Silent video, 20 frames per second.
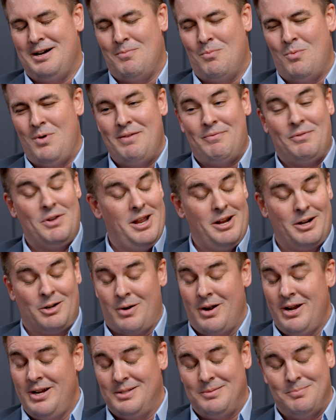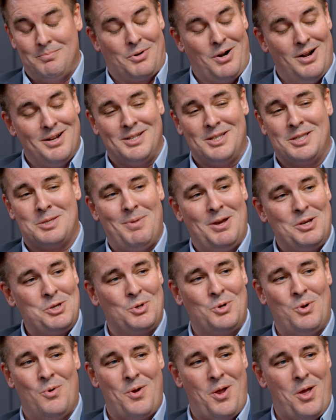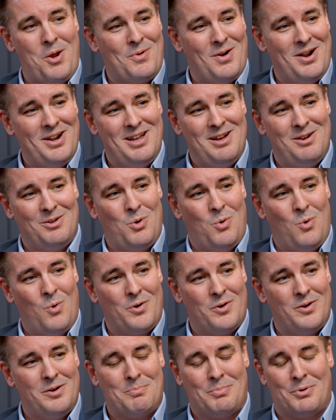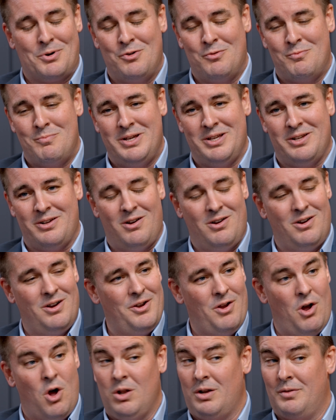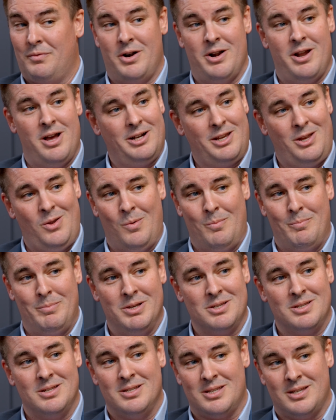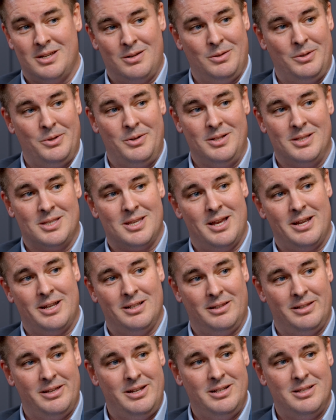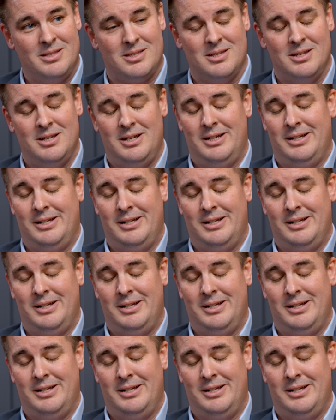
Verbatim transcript: We've got a great pricing special going on right now, quarter improvement on all of our non-QM business, including second liens,